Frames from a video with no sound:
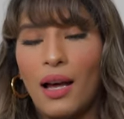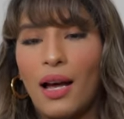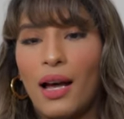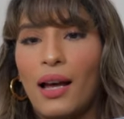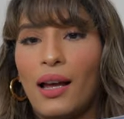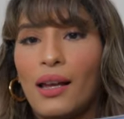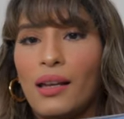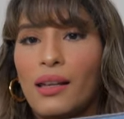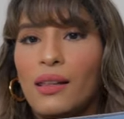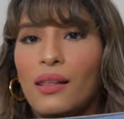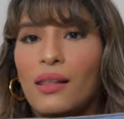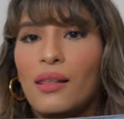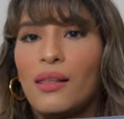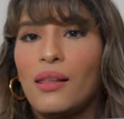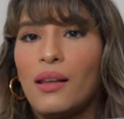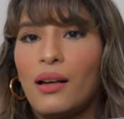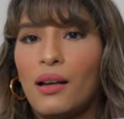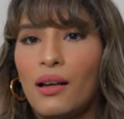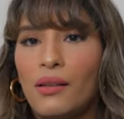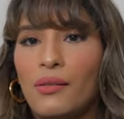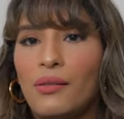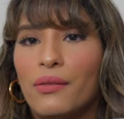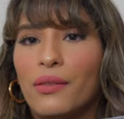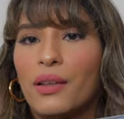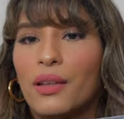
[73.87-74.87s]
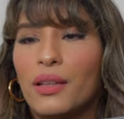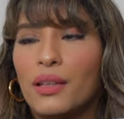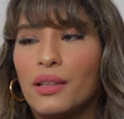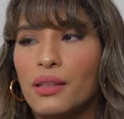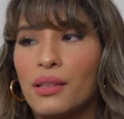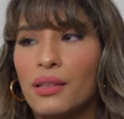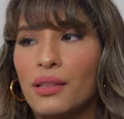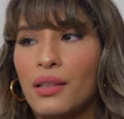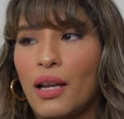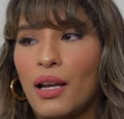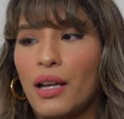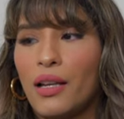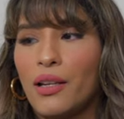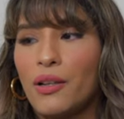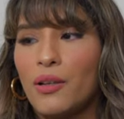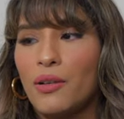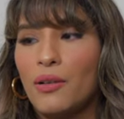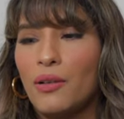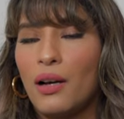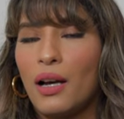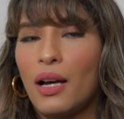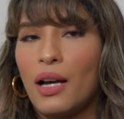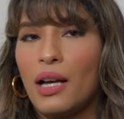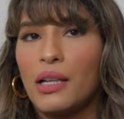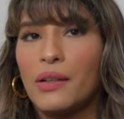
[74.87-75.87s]
I love this
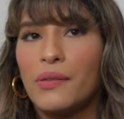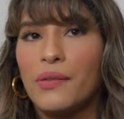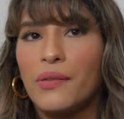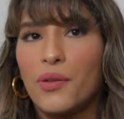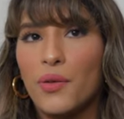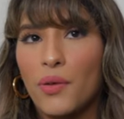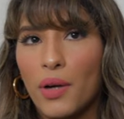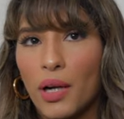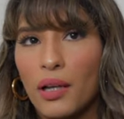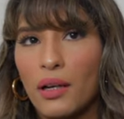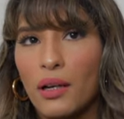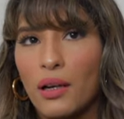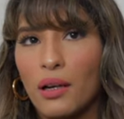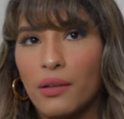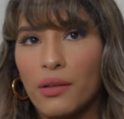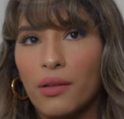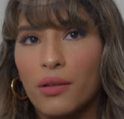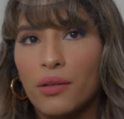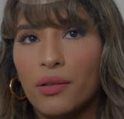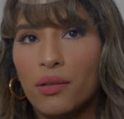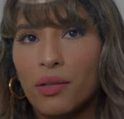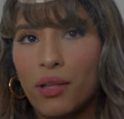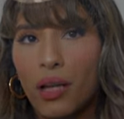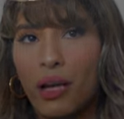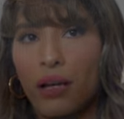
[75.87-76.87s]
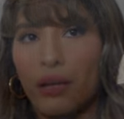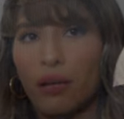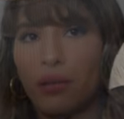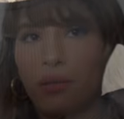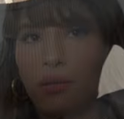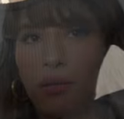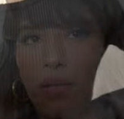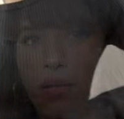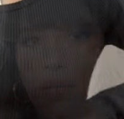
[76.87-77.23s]
style I've tried other styles